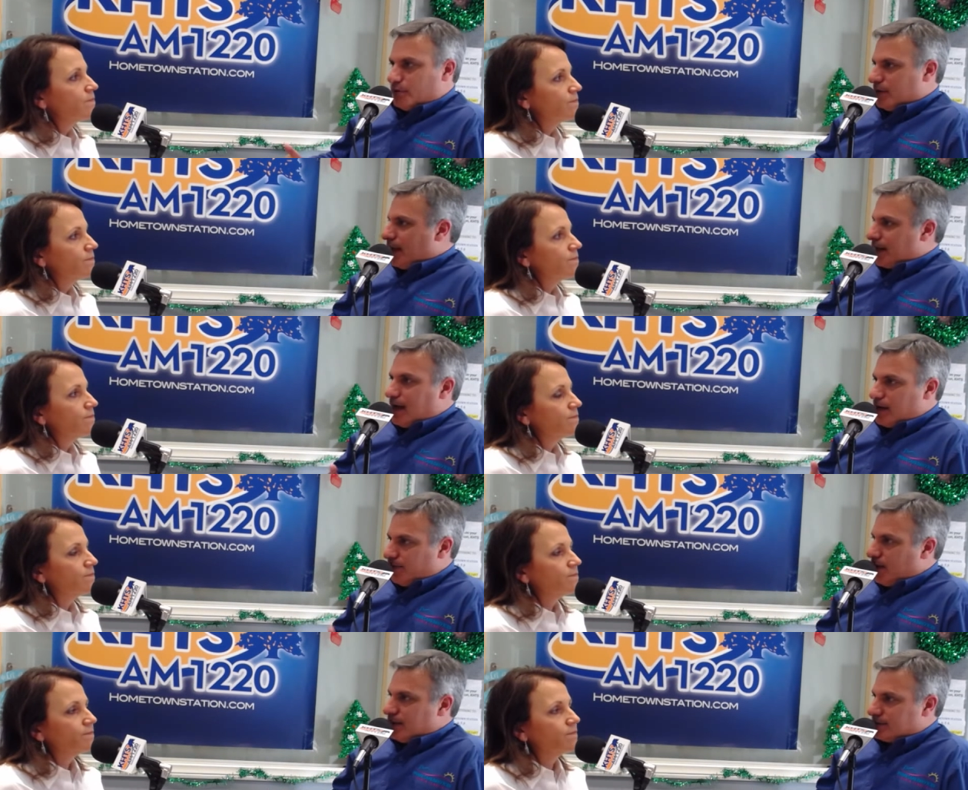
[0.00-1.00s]
Speaker 1: kind of
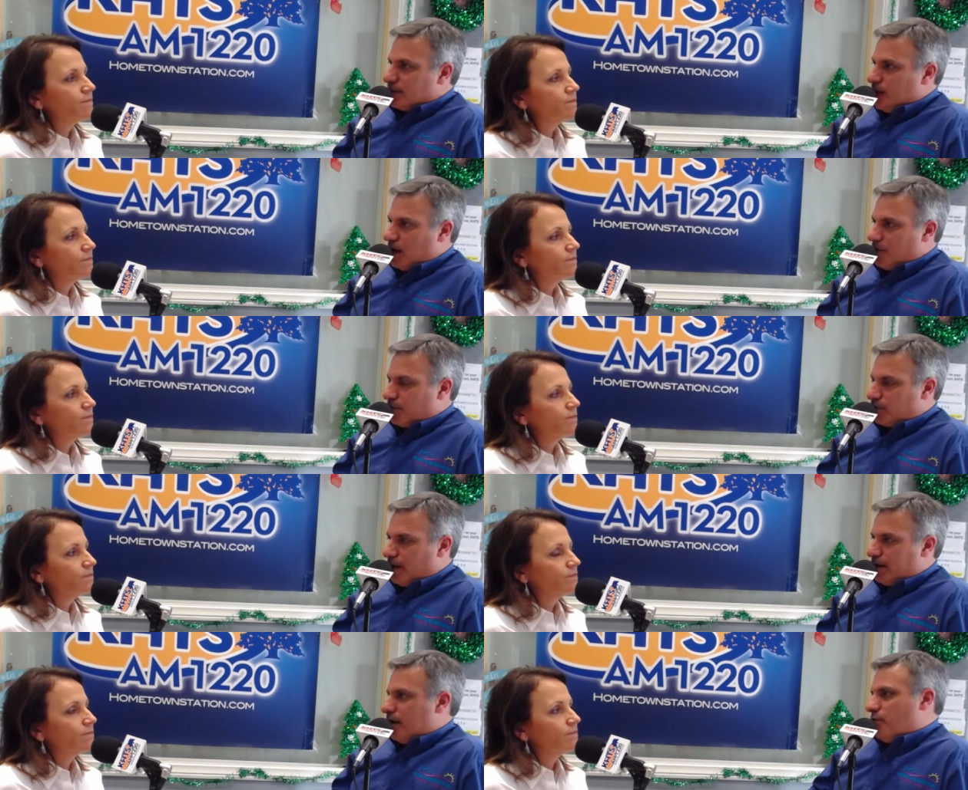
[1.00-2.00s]
find some common
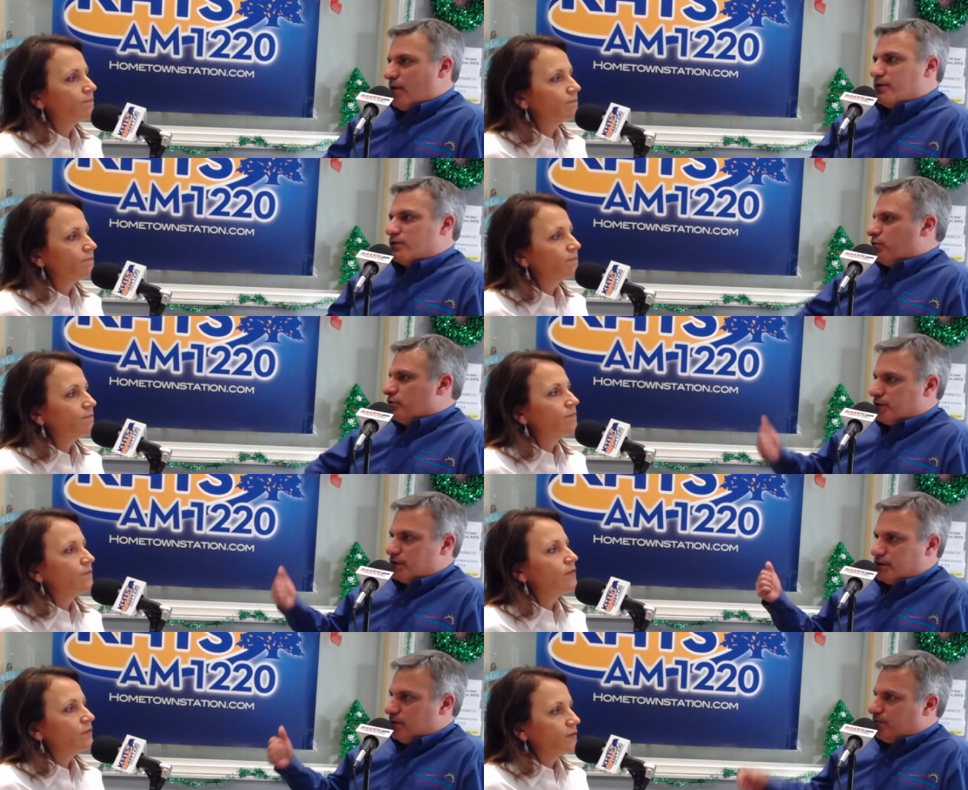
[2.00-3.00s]
ground. Otherwise, we're just
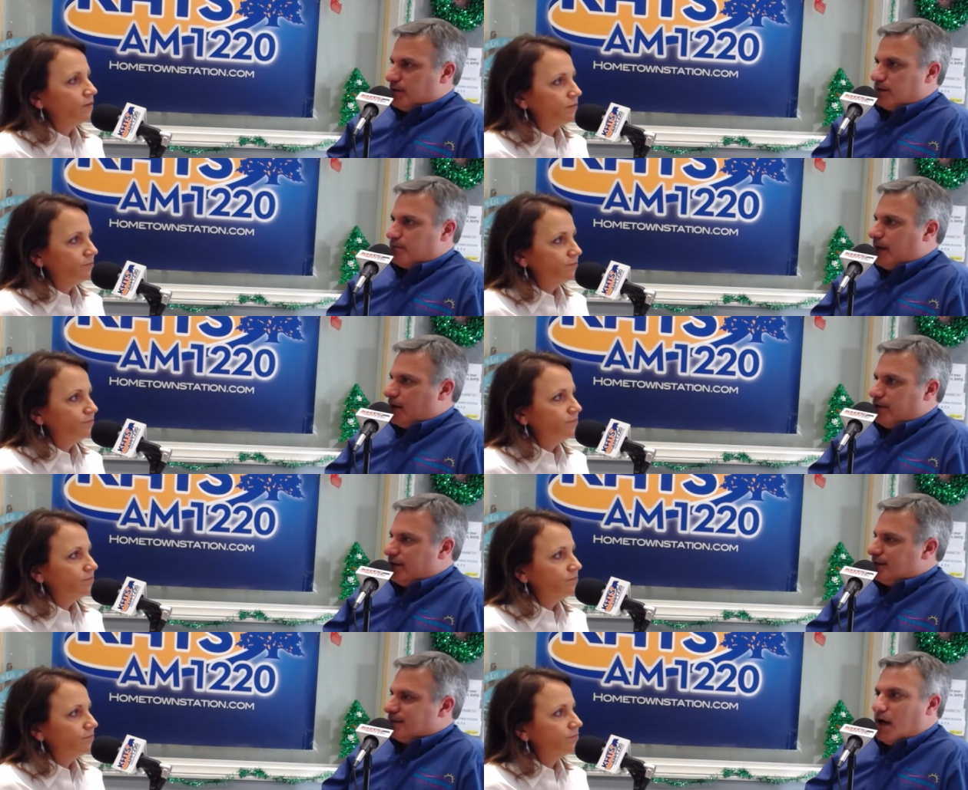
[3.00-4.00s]
in the big battle, and
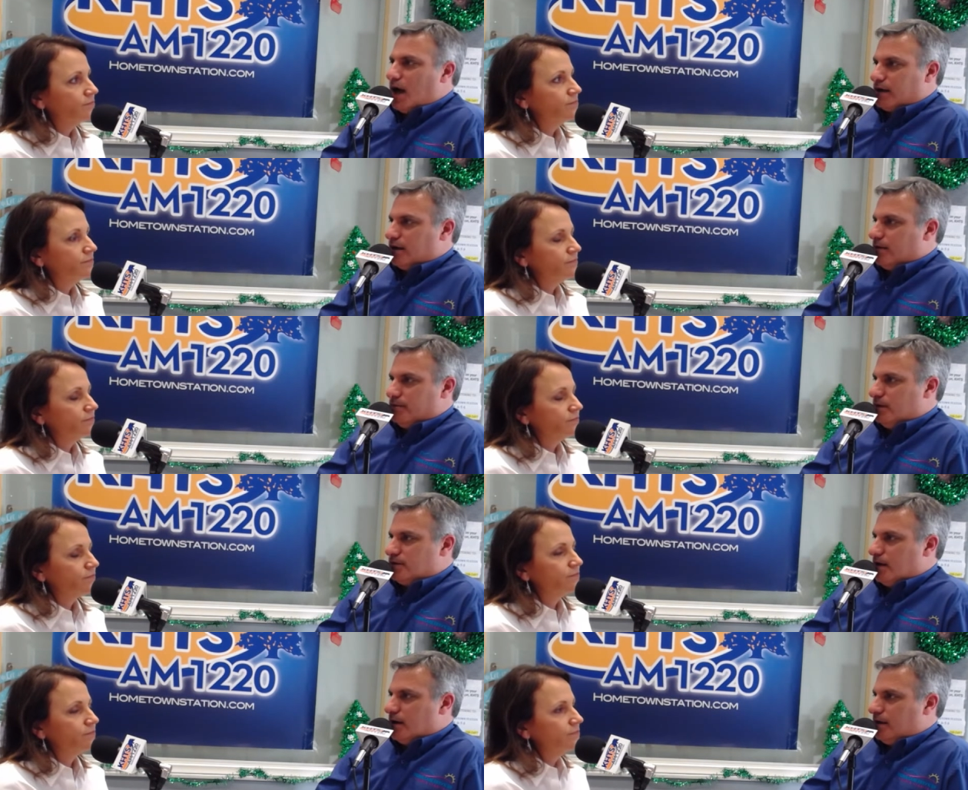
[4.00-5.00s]
it's not gonna
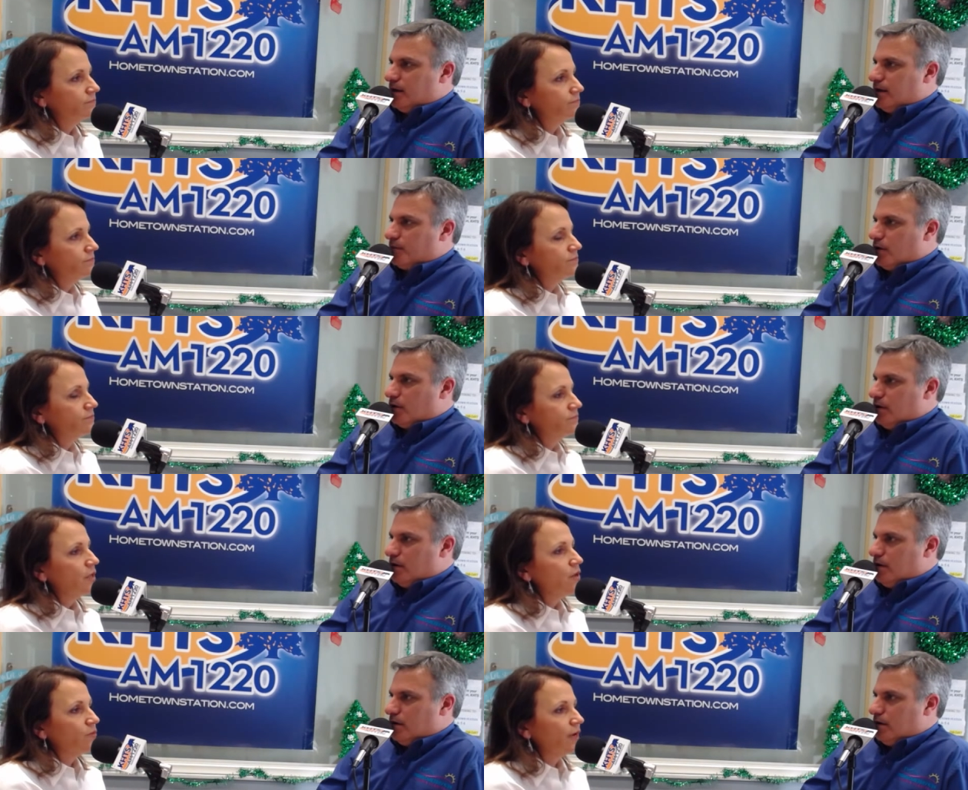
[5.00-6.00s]
end up good.
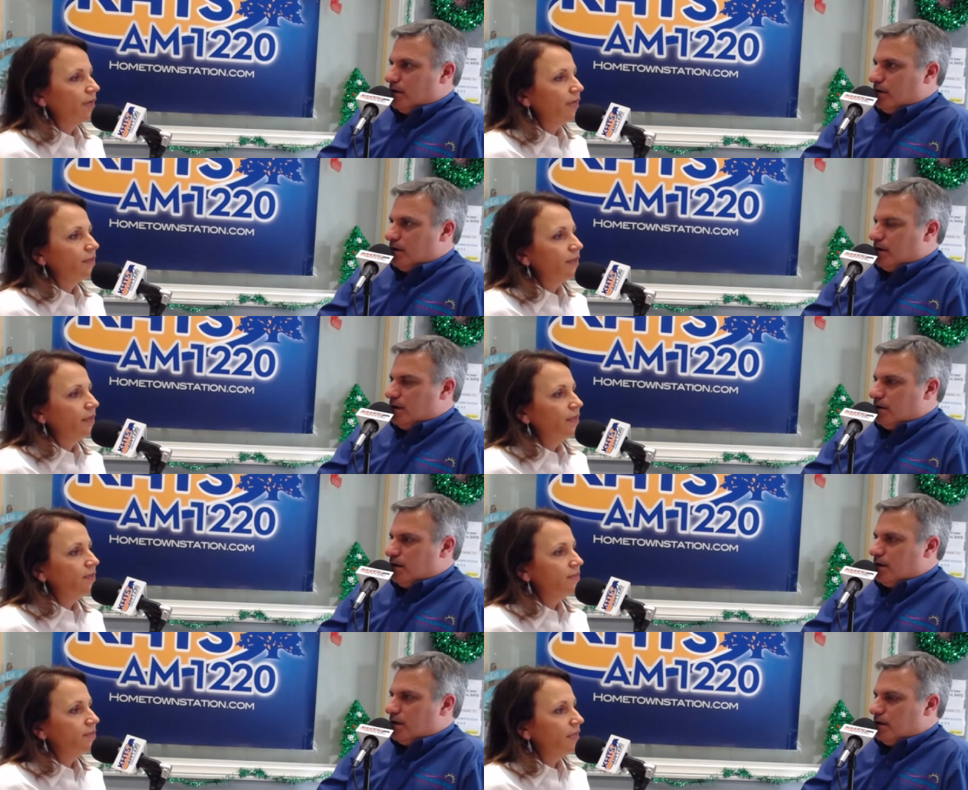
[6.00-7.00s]
Speaker 2: Right,
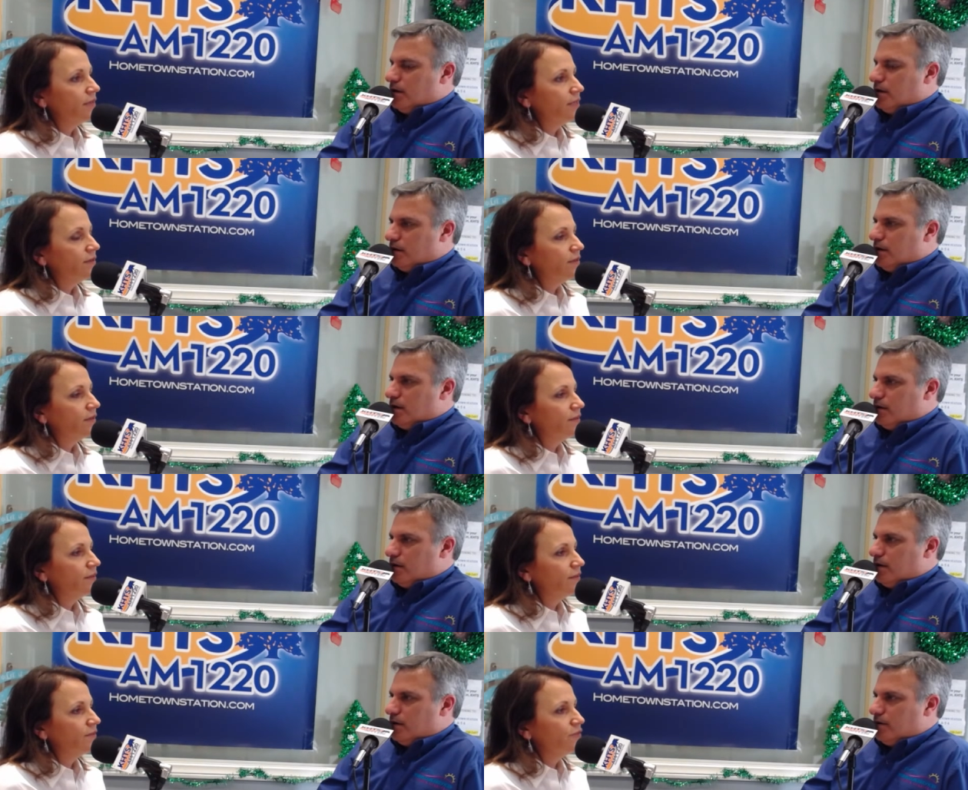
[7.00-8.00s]
and
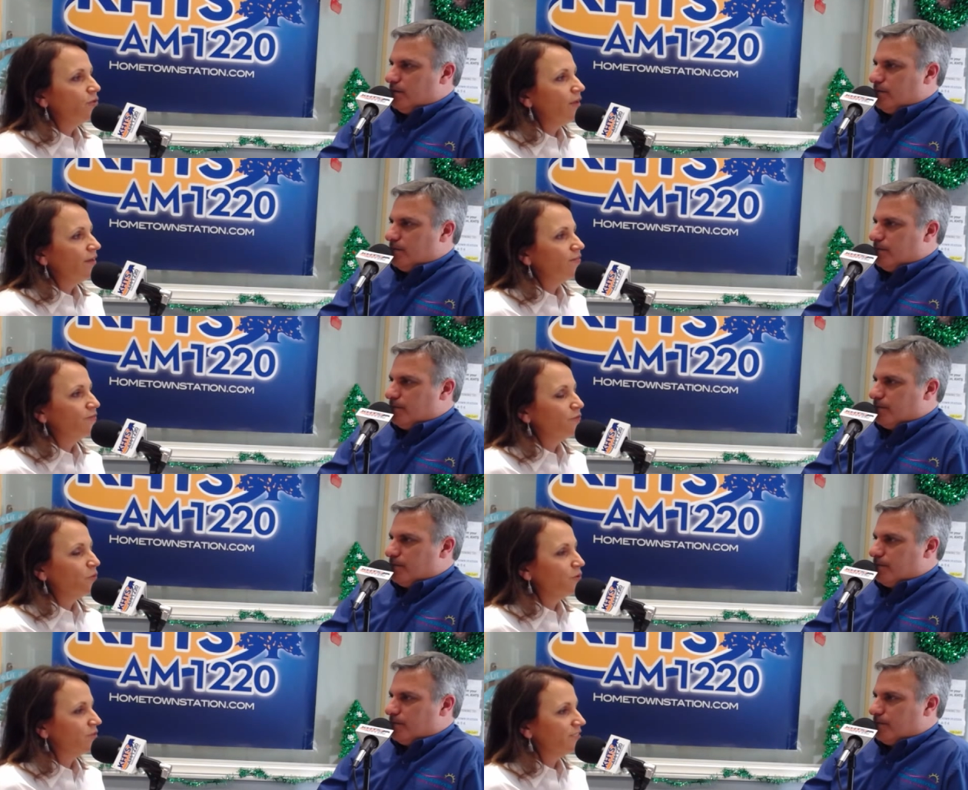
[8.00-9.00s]
if you have
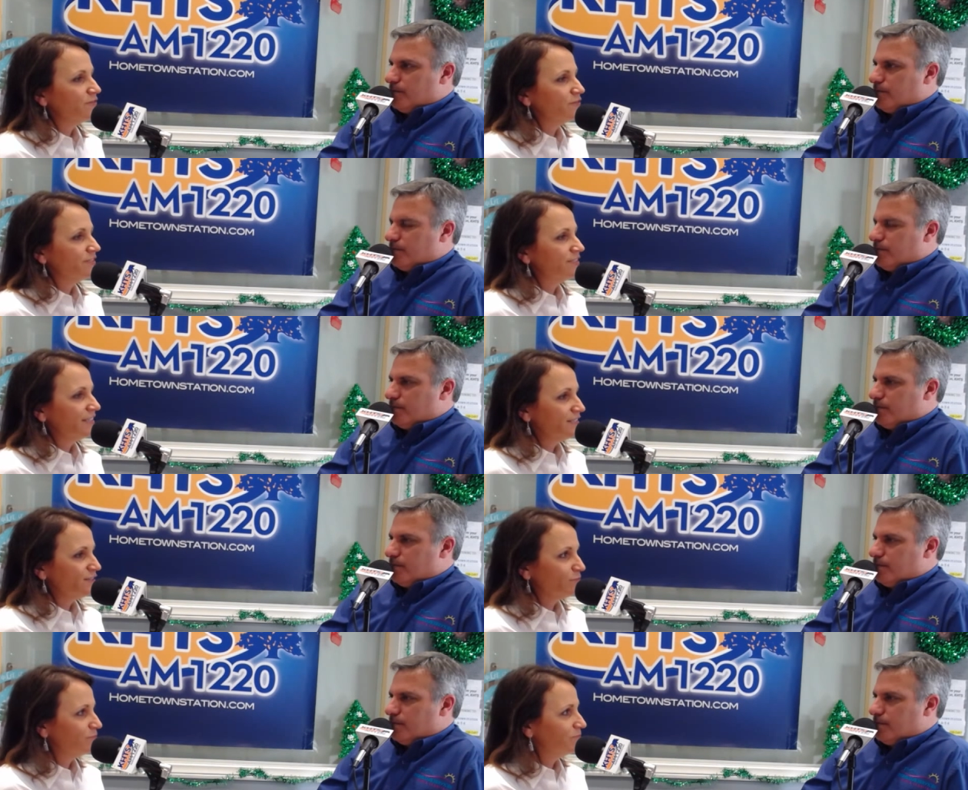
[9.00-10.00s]
four different sets
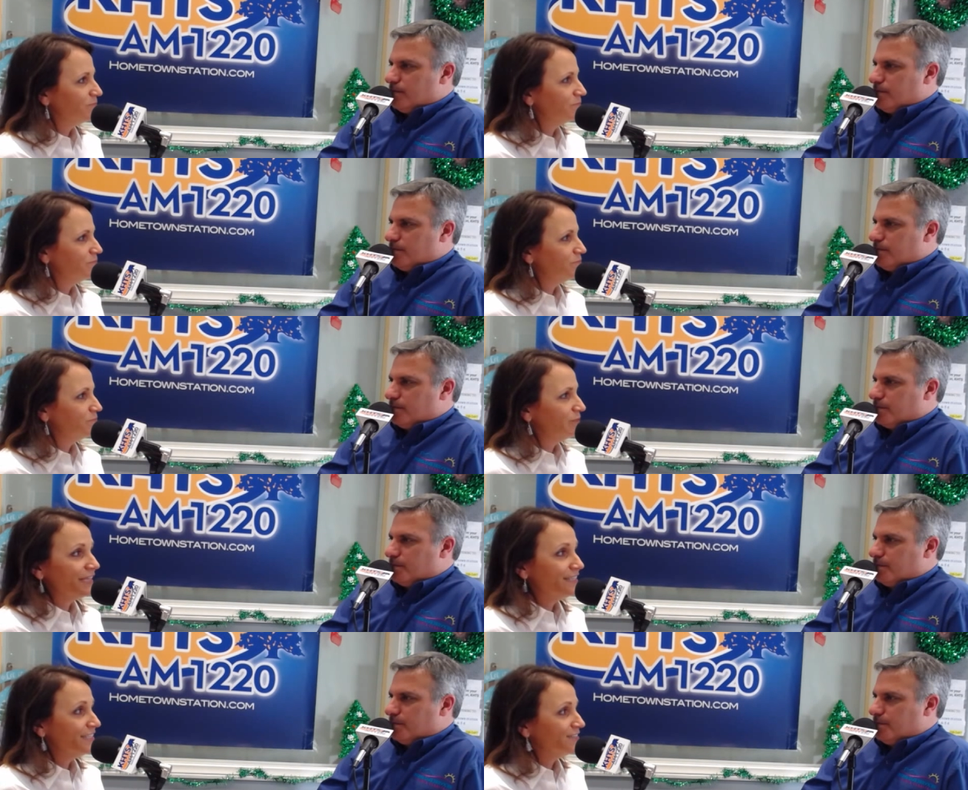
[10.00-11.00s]
of
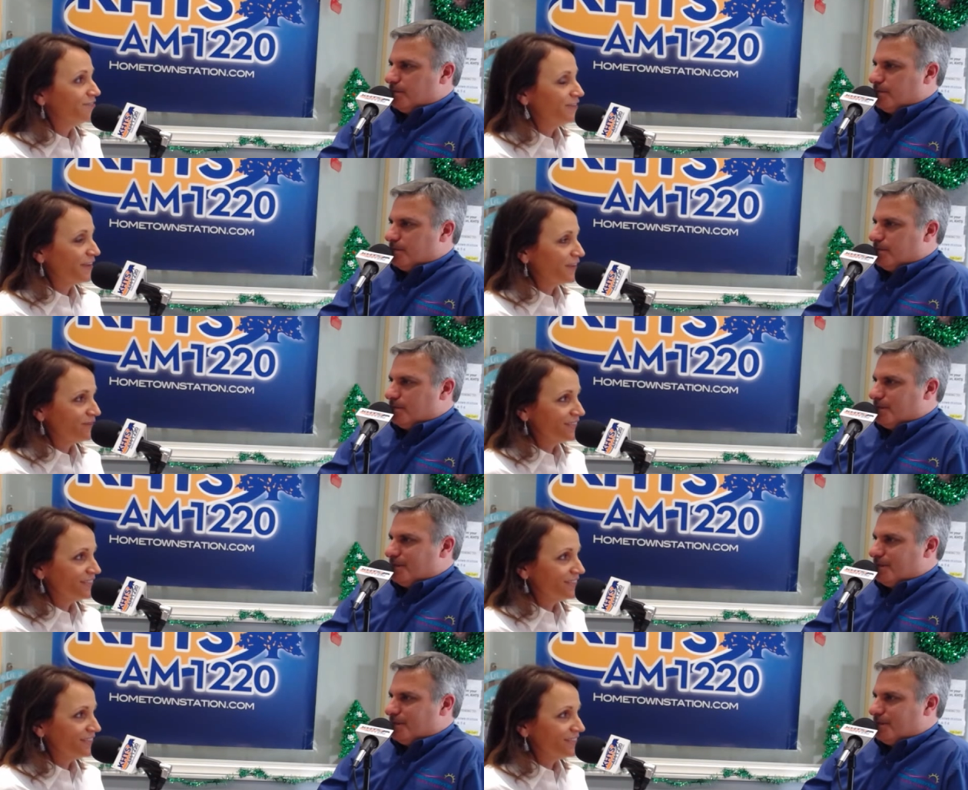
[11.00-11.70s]
blended families